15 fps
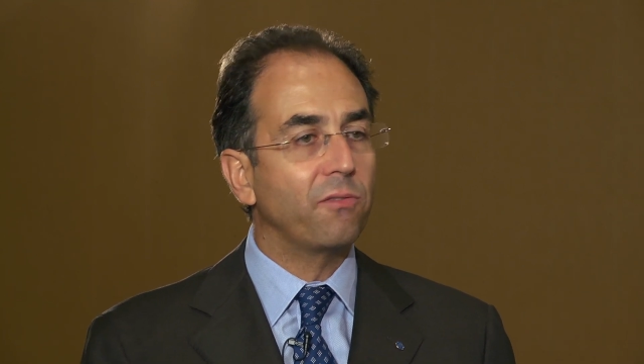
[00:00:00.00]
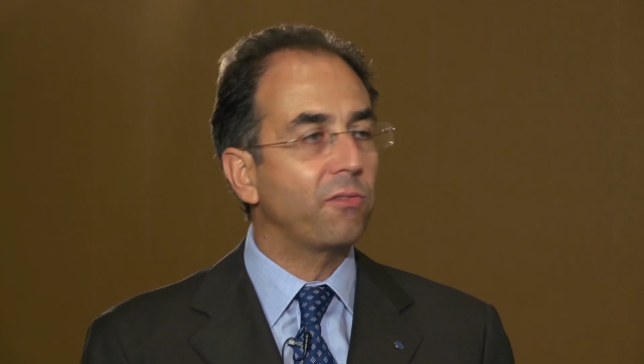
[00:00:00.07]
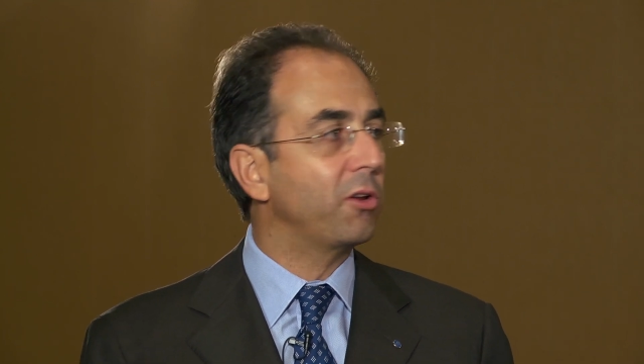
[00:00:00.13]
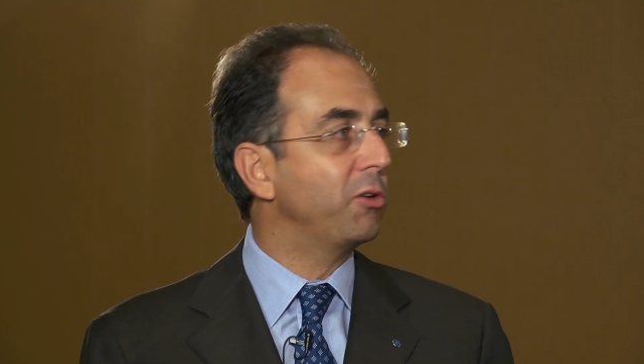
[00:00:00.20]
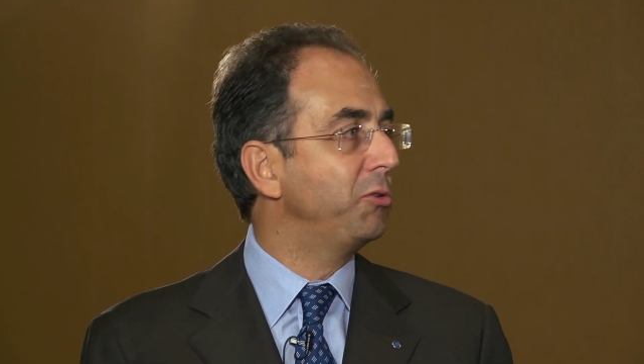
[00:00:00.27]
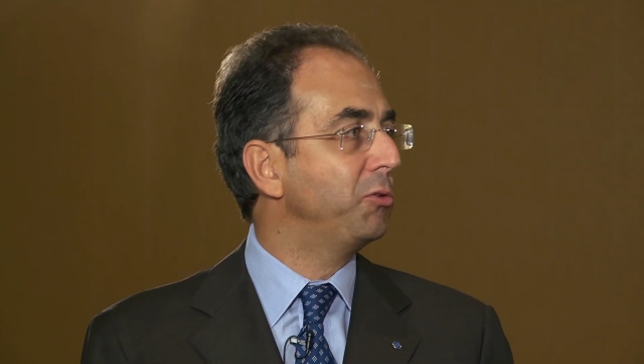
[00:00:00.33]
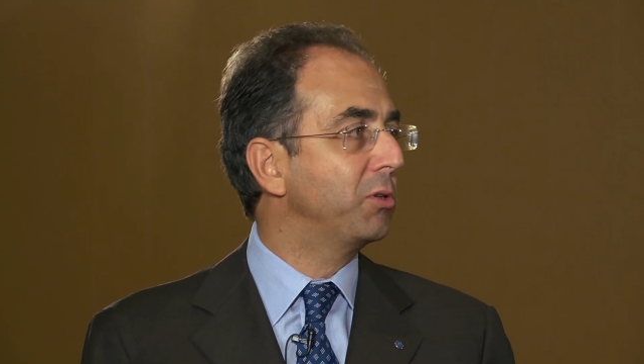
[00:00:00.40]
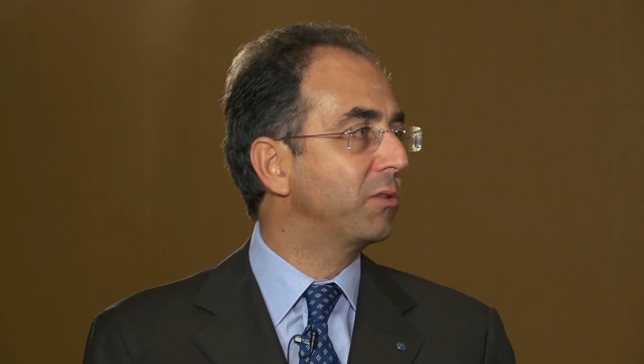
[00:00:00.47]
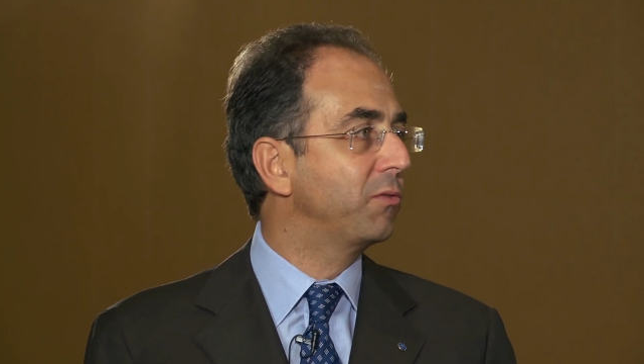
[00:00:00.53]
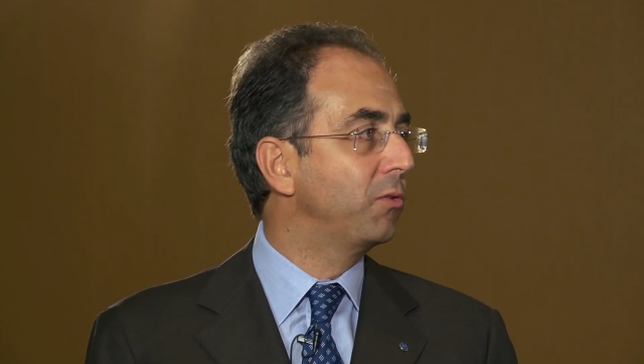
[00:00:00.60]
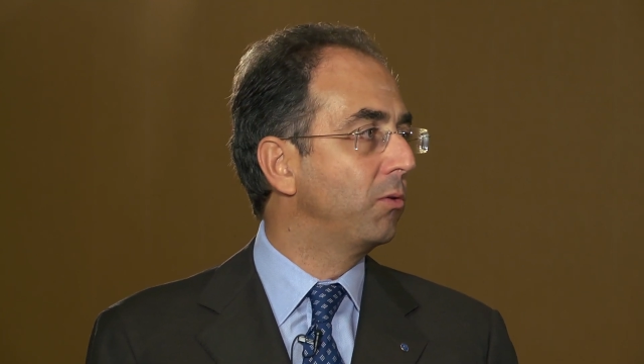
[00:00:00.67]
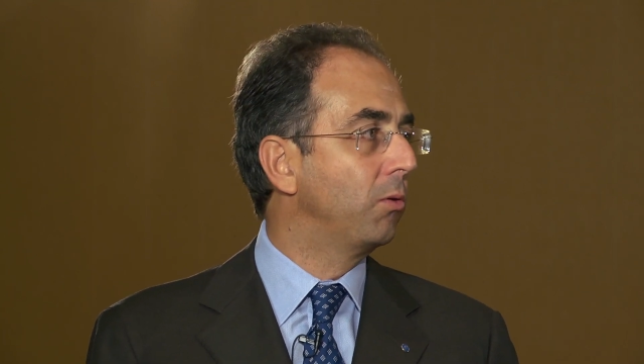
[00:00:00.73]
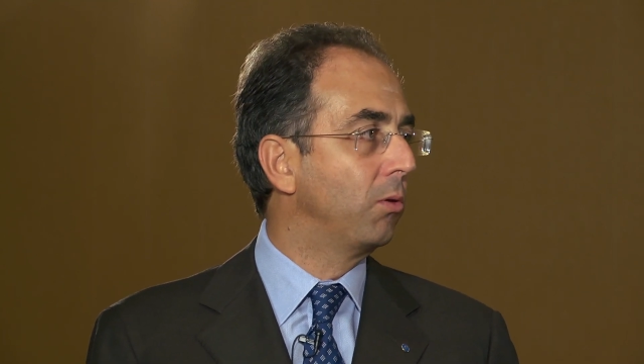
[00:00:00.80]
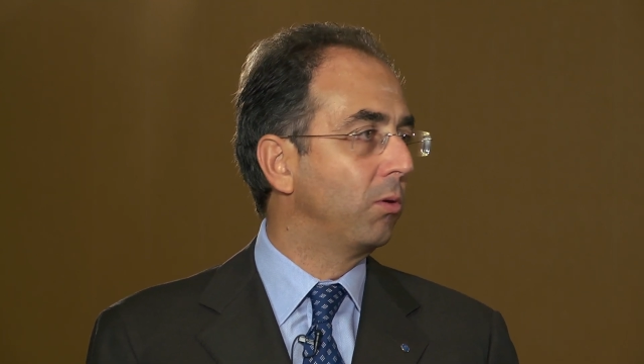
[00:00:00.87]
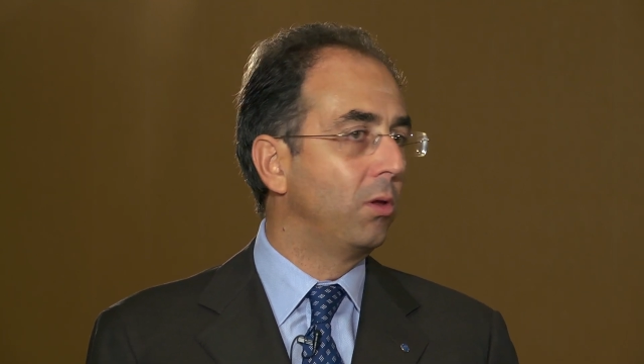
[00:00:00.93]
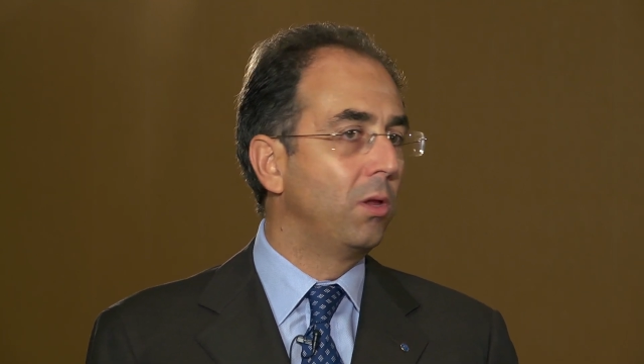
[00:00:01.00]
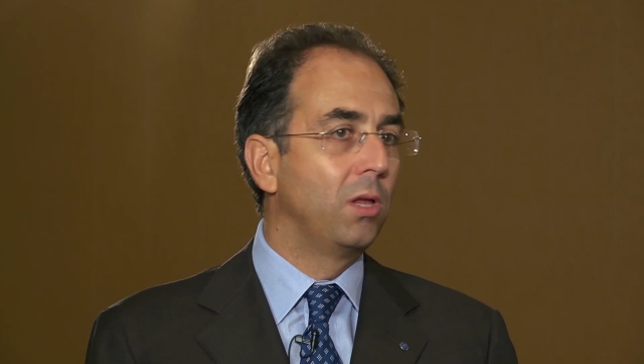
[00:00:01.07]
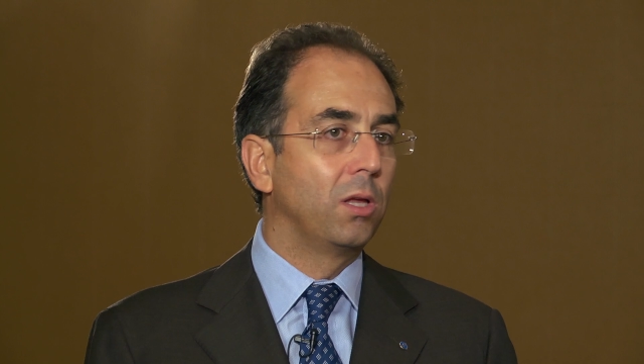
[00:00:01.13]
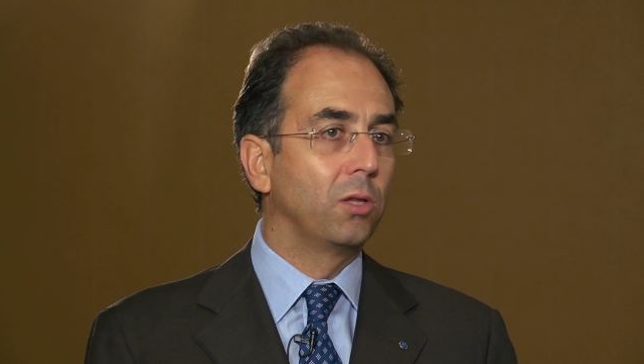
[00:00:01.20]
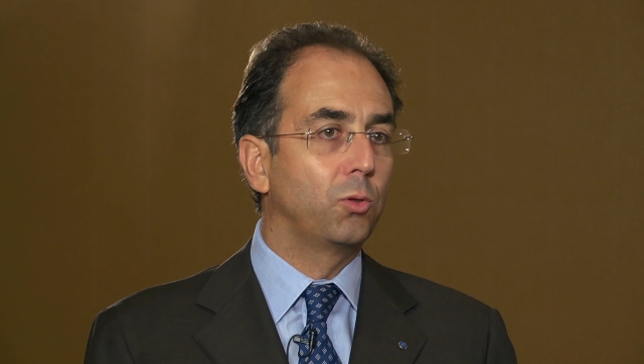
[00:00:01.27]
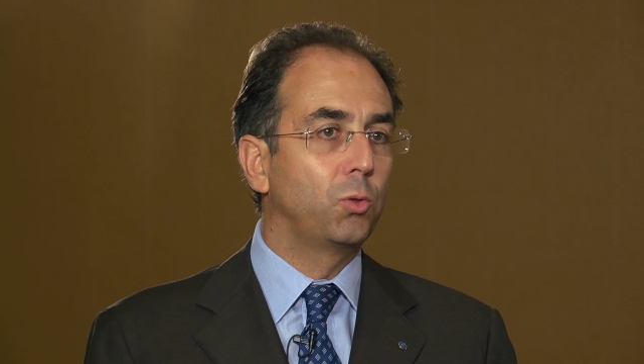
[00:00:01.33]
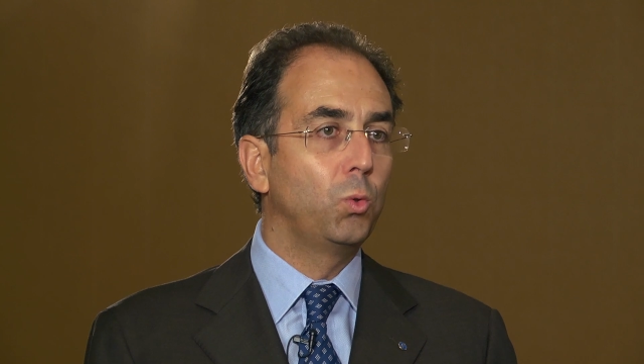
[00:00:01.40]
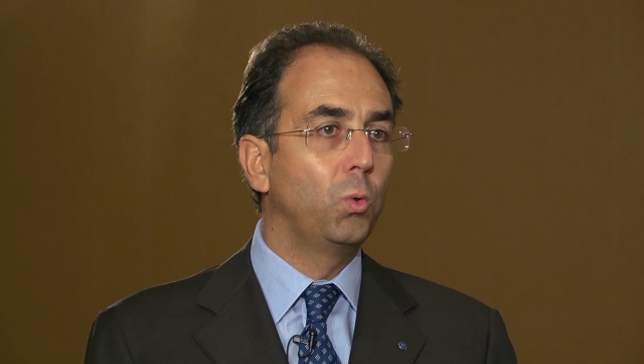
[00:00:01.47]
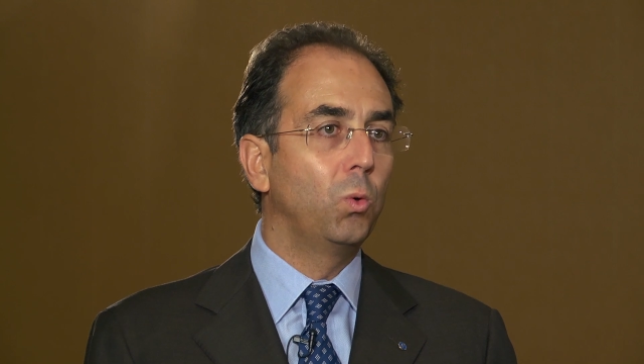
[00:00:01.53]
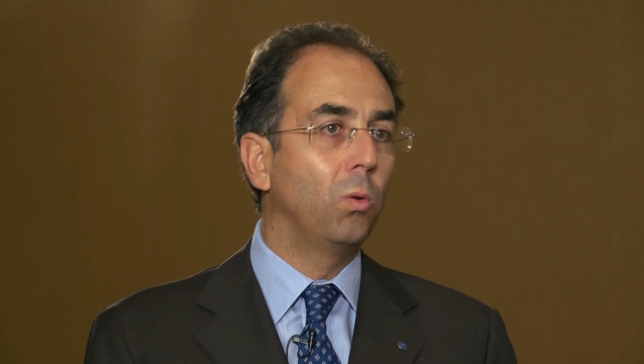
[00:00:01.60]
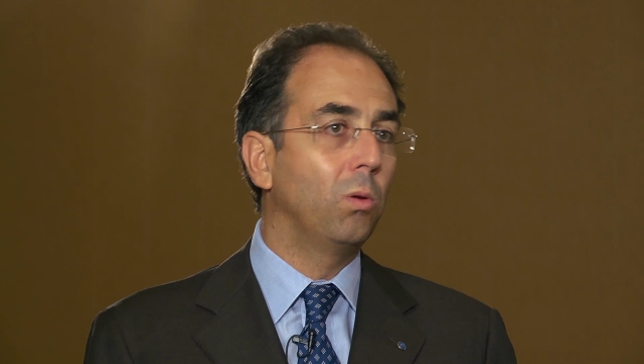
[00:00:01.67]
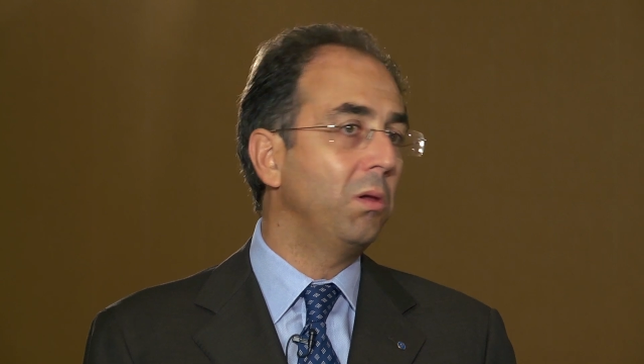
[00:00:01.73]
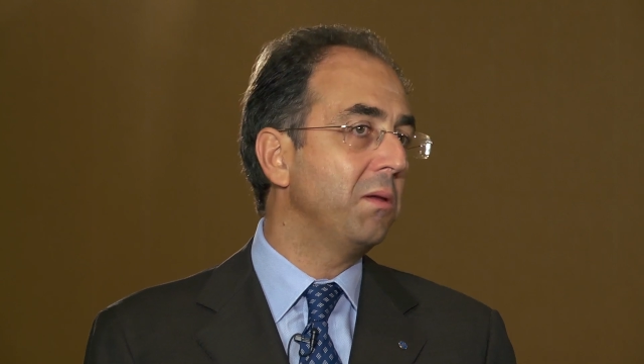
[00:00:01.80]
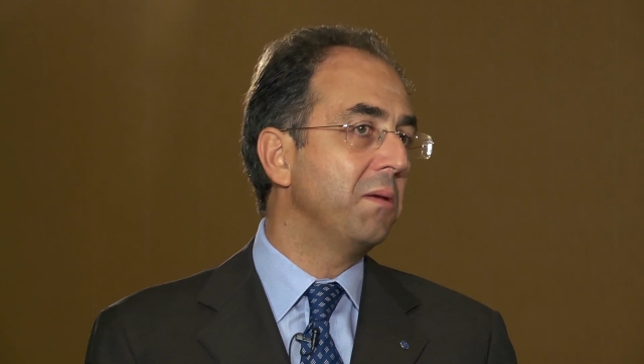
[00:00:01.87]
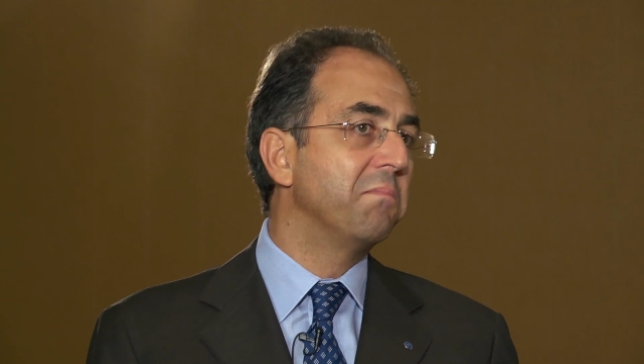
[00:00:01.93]
very useful
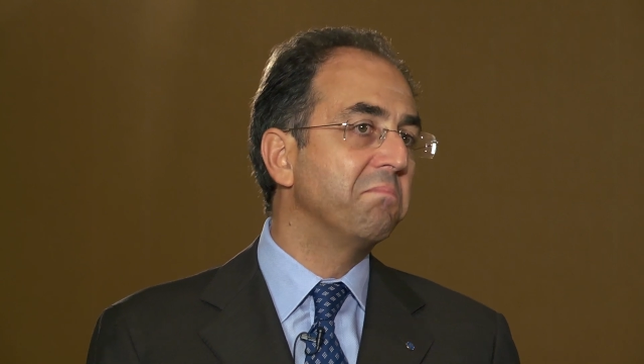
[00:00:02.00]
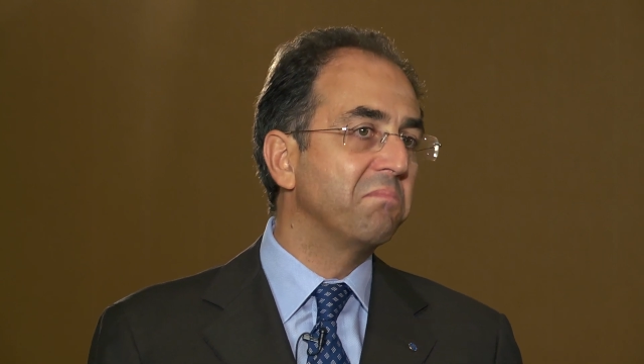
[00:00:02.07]
tool.